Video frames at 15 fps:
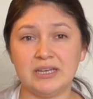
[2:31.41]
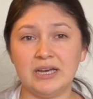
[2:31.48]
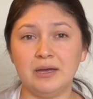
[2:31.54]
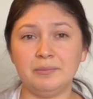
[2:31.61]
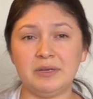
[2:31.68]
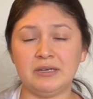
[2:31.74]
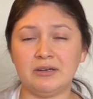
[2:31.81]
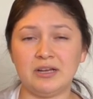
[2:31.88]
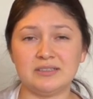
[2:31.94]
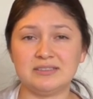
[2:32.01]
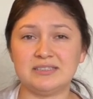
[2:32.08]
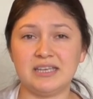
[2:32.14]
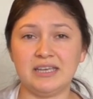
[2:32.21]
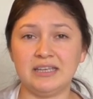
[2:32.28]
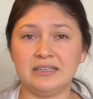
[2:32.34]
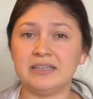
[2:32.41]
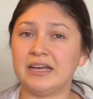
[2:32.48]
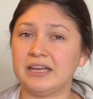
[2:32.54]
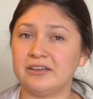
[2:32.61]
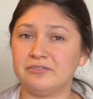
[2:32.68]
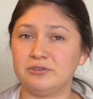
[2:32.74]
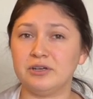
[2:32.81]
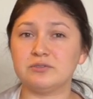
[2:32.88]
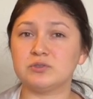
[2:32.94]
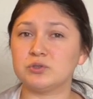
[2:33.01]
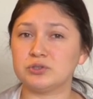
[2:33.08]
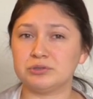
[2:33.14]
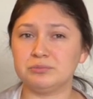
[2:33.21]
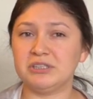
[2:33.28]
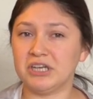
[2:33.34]
I mean, not saying that if you have
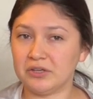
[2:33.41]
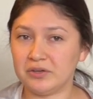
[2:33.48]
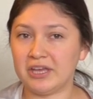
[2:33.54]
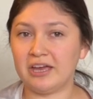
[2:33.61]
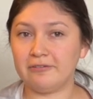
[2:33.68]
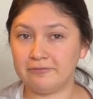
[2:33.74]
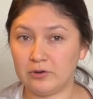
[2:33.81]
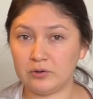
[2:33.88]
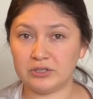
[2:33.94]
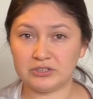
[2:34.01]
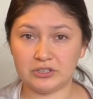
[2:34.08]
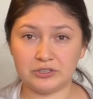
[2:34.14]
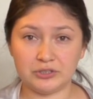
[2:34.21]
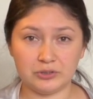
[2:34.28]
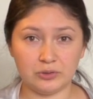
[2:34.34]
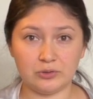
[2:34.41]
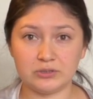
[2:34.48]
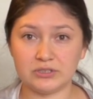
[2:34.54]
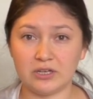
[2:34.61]
social media you can't focus on your goals.